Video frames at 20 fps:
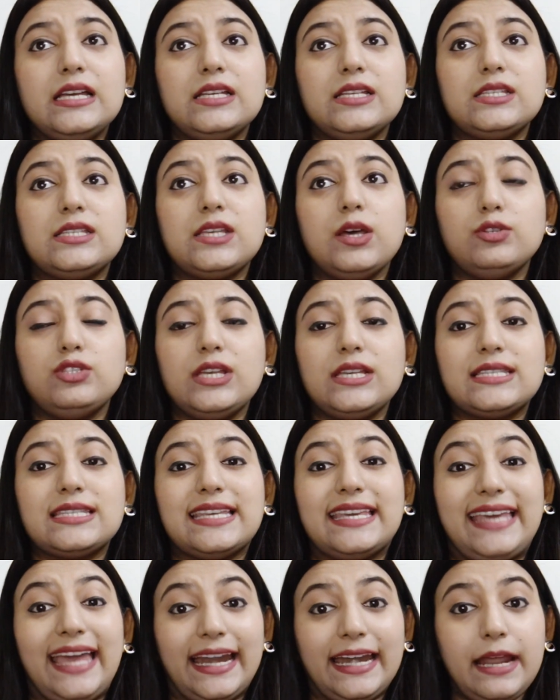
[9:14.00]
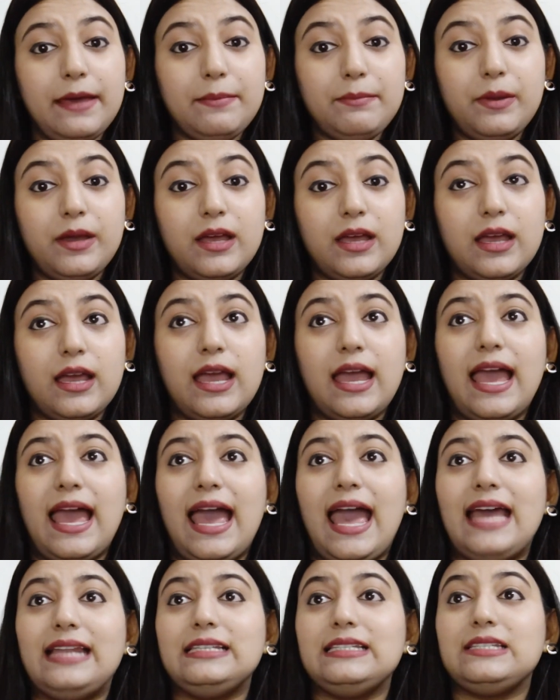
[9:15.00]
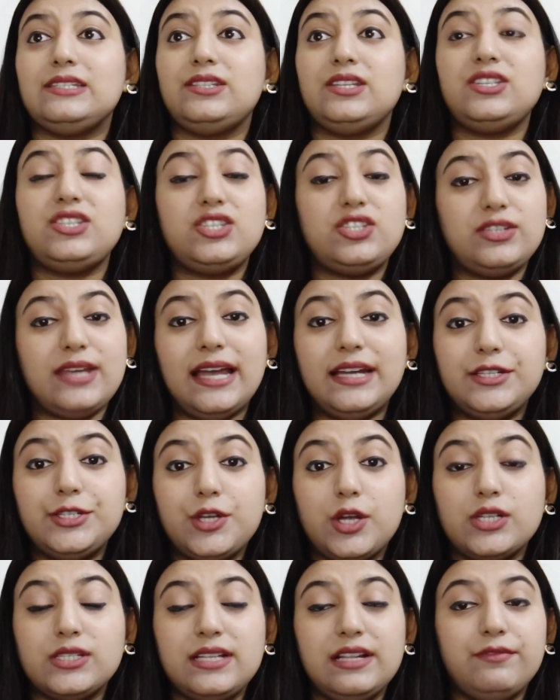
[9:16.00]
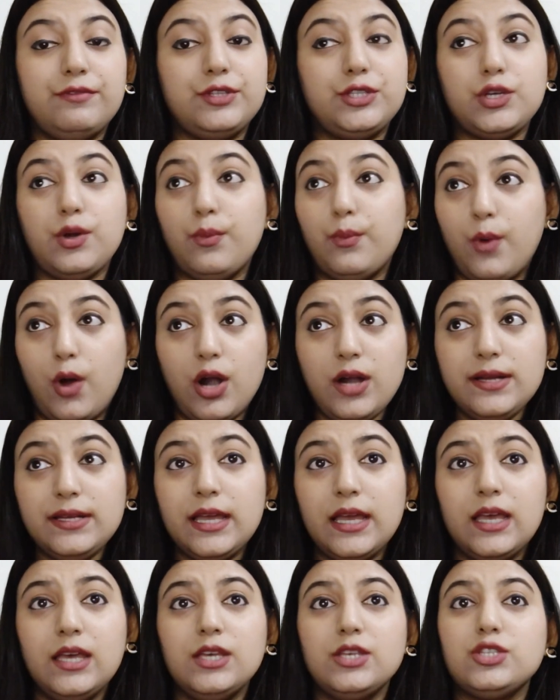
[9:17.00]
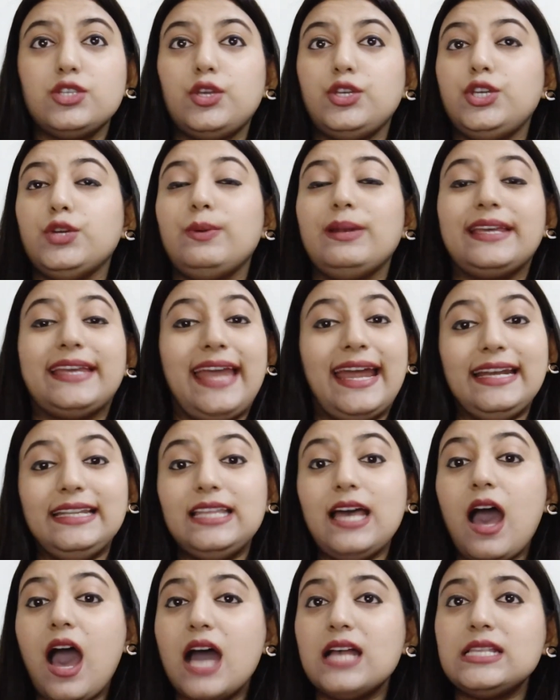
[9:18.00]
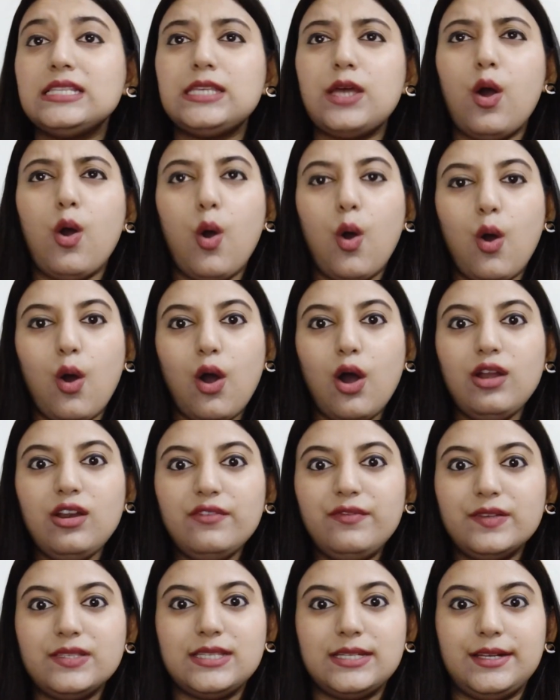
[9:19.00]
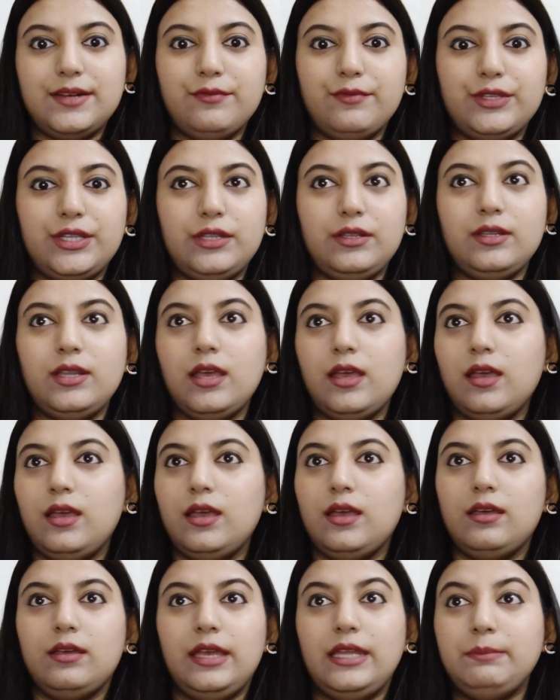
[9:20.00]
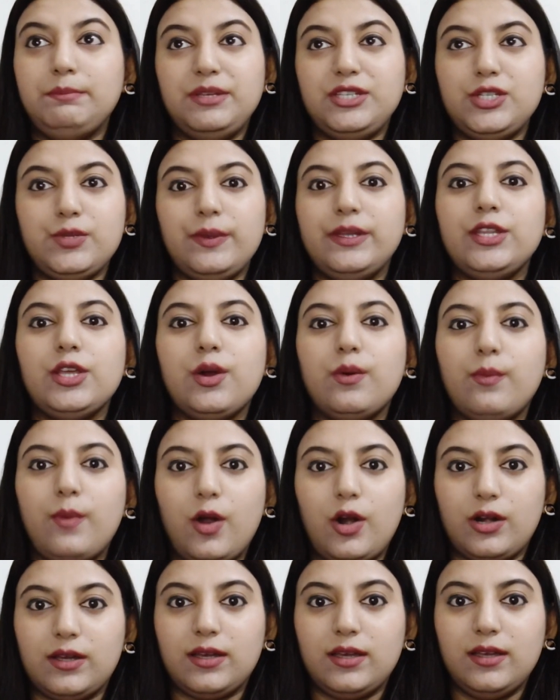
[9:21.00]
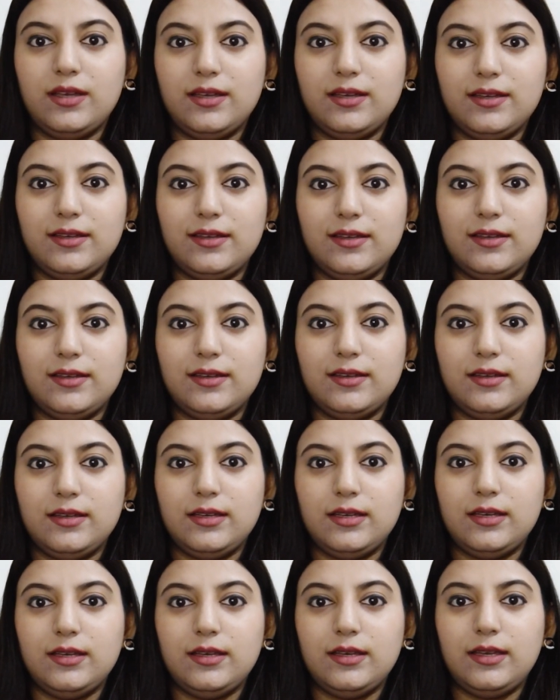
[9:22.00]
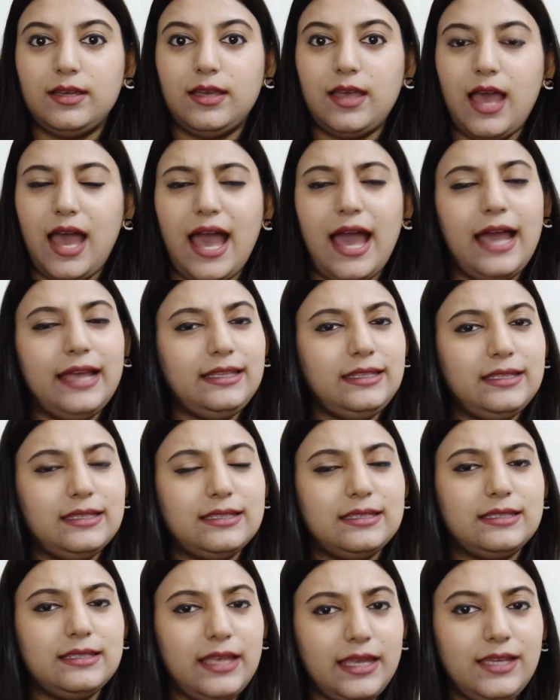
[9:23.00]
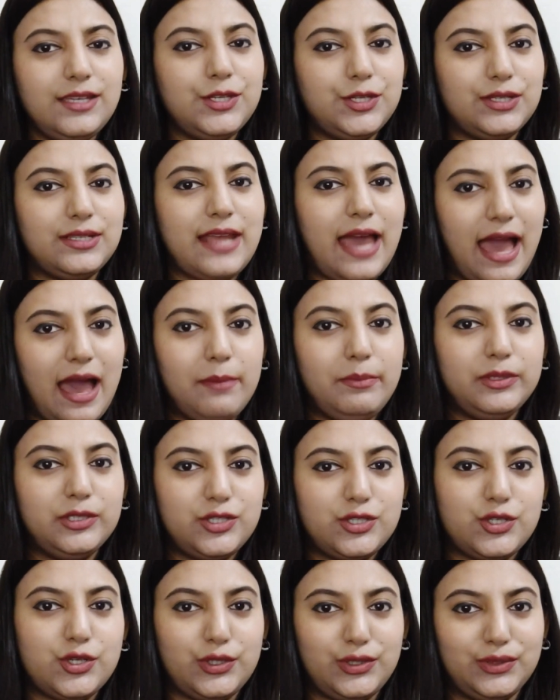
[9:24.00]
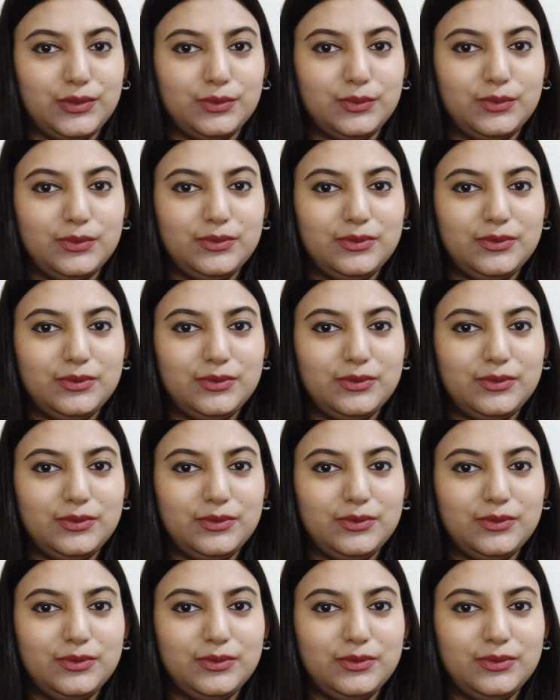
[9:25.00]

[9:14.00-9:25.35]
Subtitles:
So just get up and distract yourself with your work, so you will get the answer all of a sudden in between your work. I think it happens to you.